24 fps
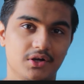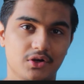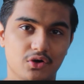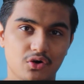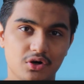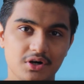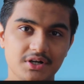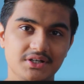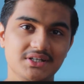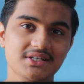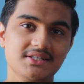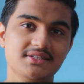
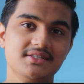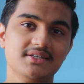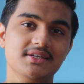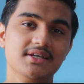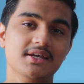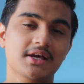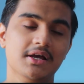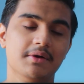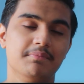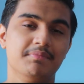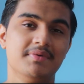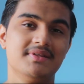
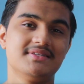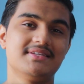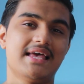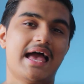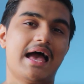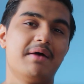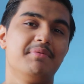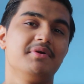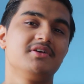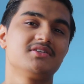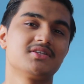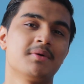Courtesy means
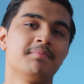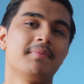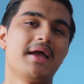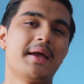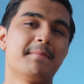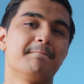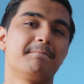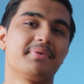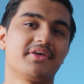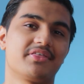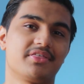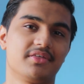having some
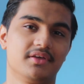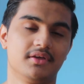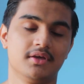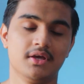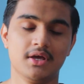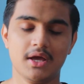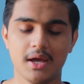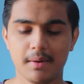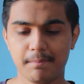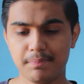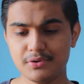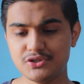empathy,
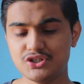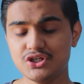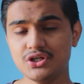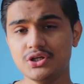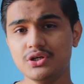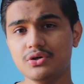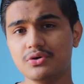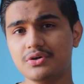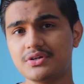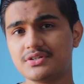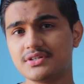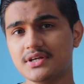
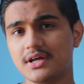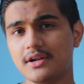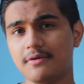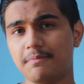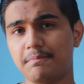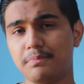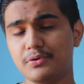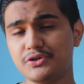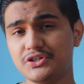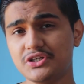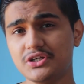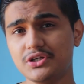putting yourself
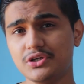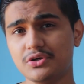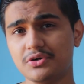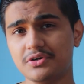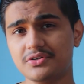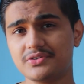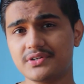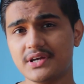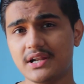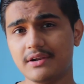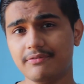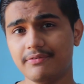
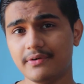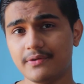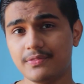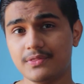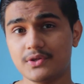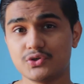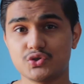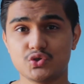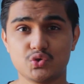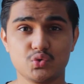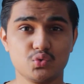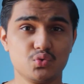in
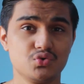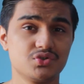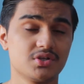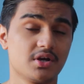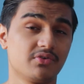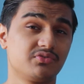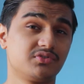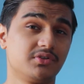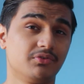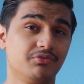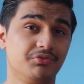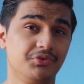the shoes
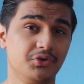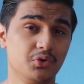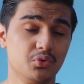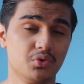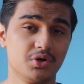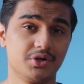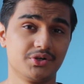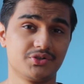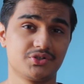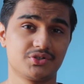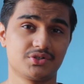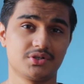of the
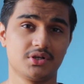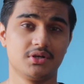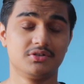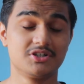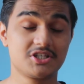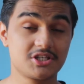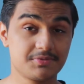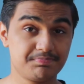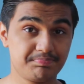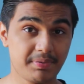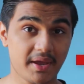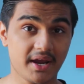viewers,
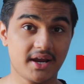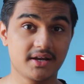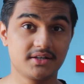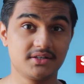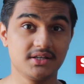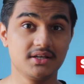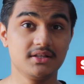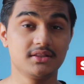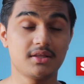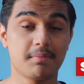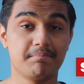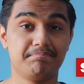
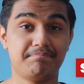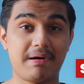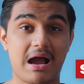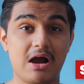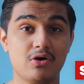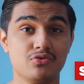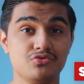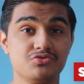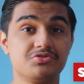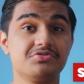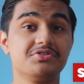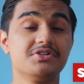respecting the
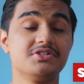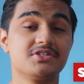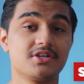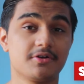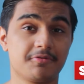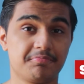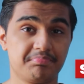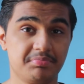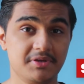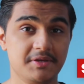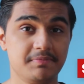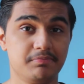boundaries
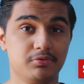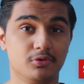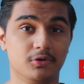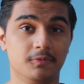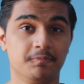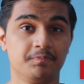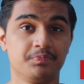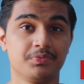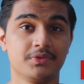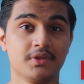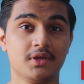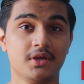of people.
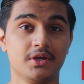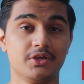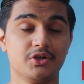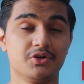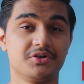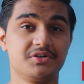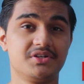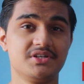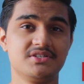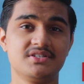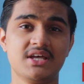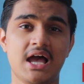
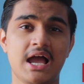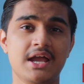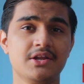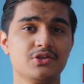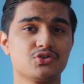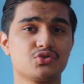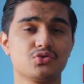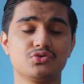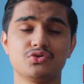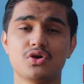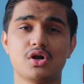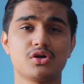Your design
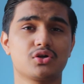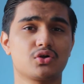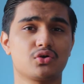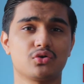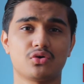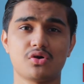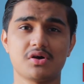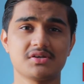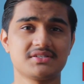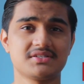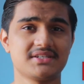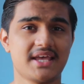should not
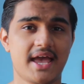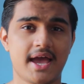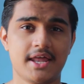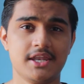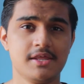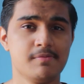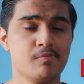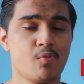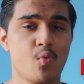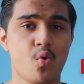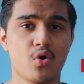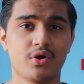cross
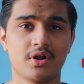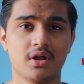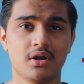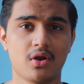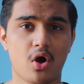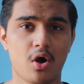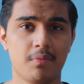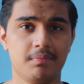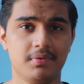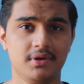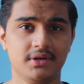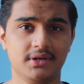any moral
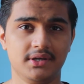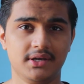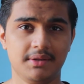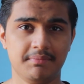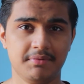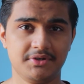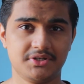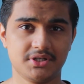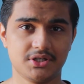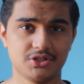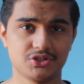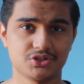
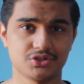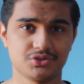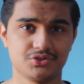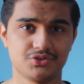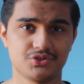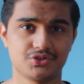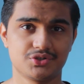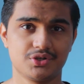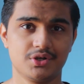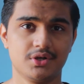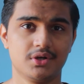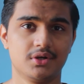
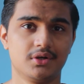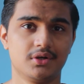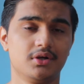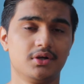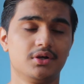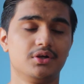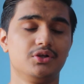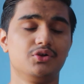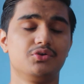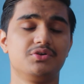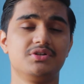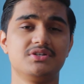limitations.
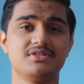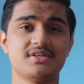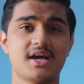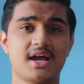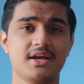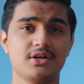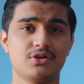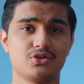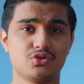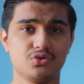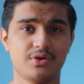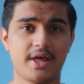Your
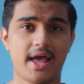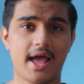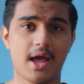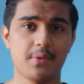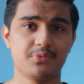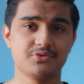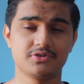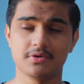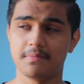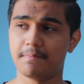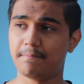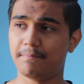design should
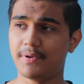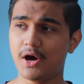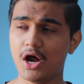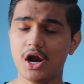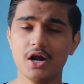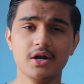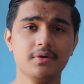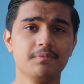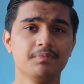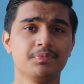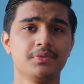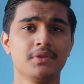have some
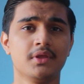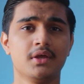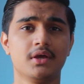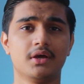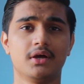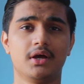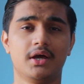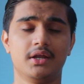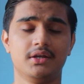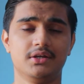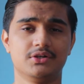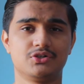power,
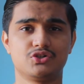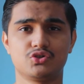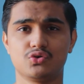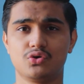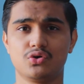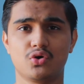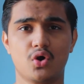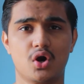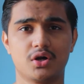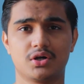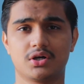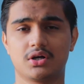and it should
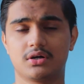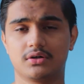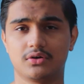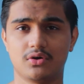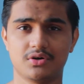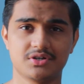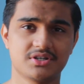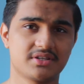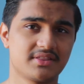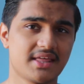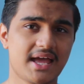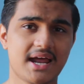not
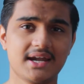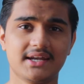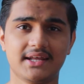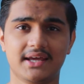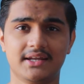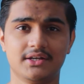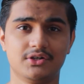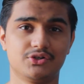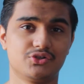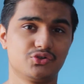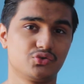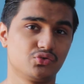cross that,
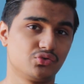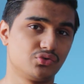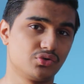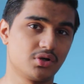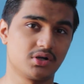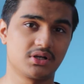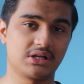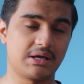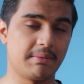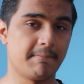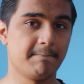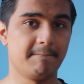and it should
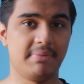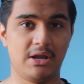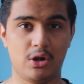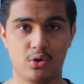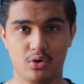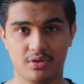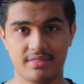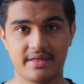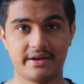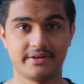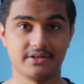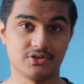not come
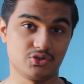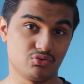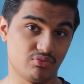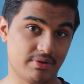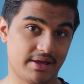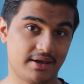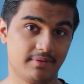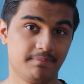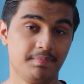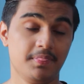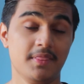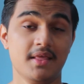below that as
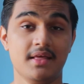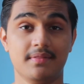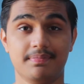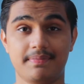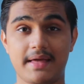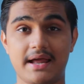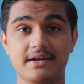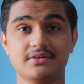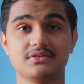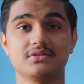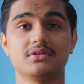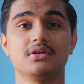well.
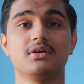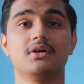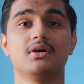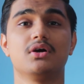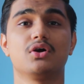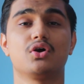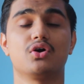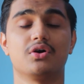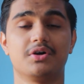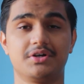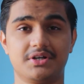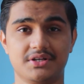That's
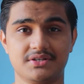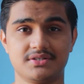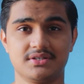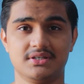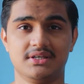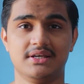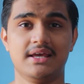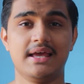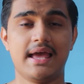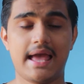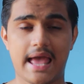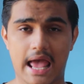
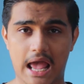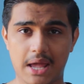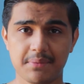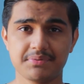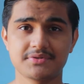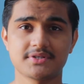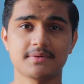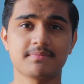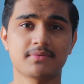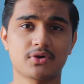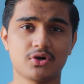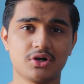courtesy. Have
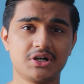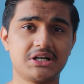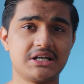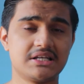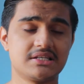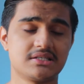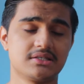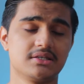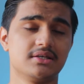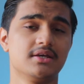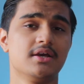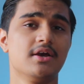some
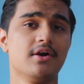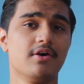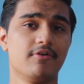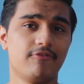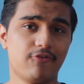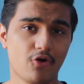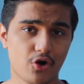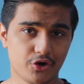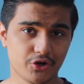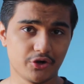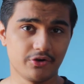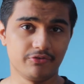courtesy
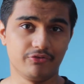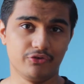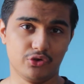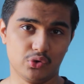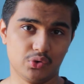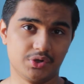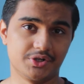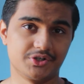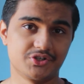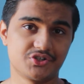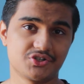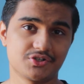for your
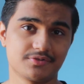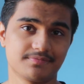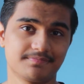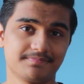viewers.